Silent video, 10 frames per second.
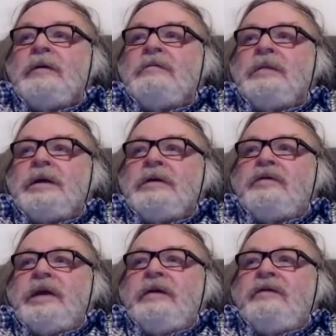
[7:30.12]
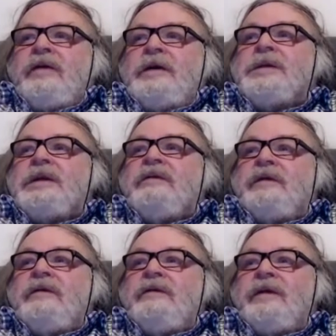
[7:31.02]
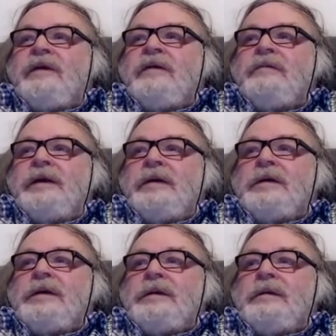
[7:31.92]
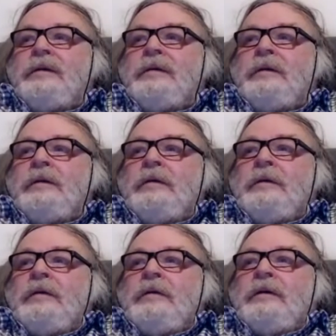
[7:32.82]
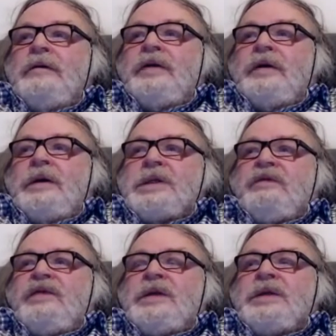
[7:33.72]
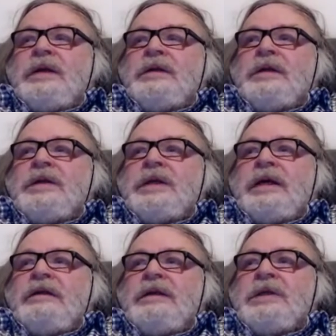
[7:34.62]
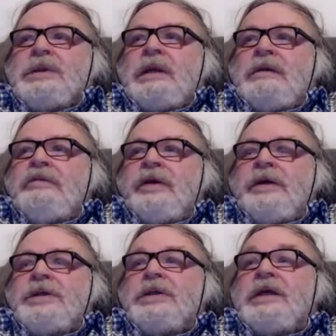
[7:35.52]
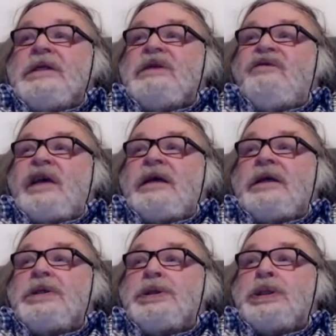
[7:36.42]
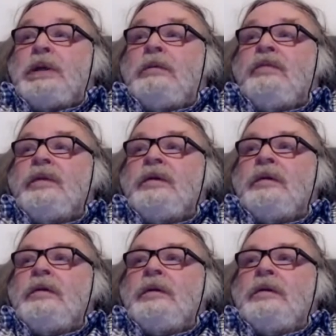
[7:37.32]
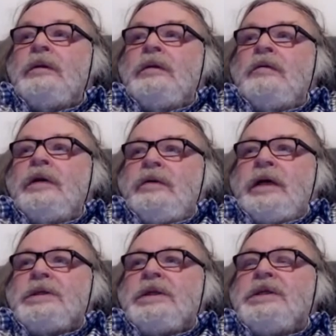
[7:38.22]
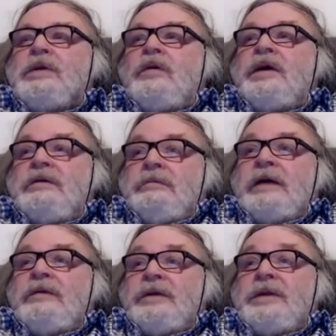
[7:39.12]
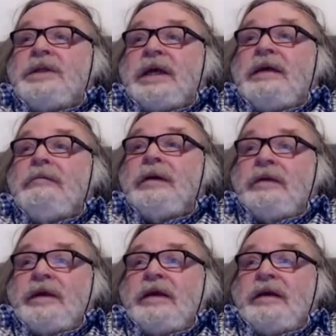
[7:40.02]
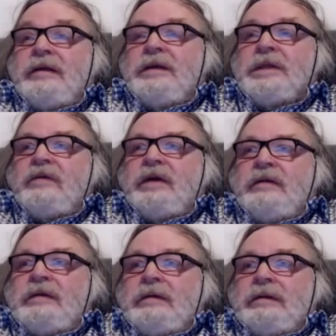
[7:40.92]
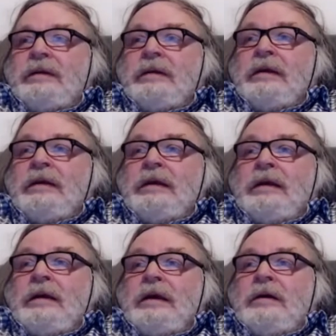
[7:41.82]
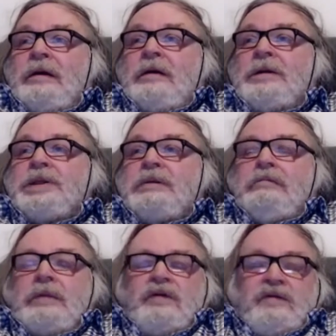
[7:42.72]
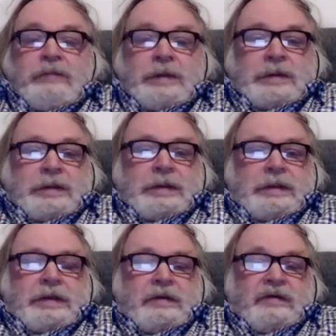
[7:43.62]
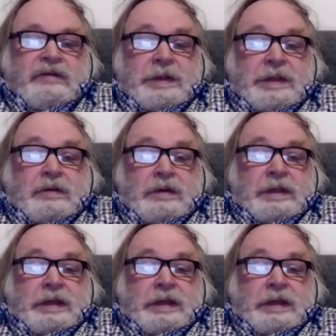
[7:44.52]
And my Greek friends have confirmed this. And Theosophists understand this vibration as vash. We're actually talking about the same thing, this great urge and movement in the universe.